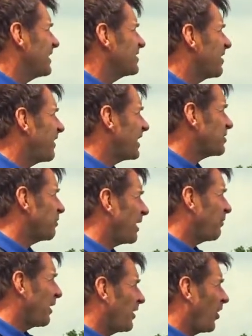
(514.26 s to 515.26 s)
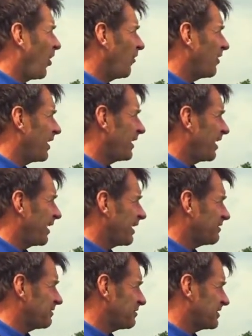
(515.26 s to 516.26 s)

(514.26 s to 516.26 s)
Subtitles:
So that's when I went on. You know,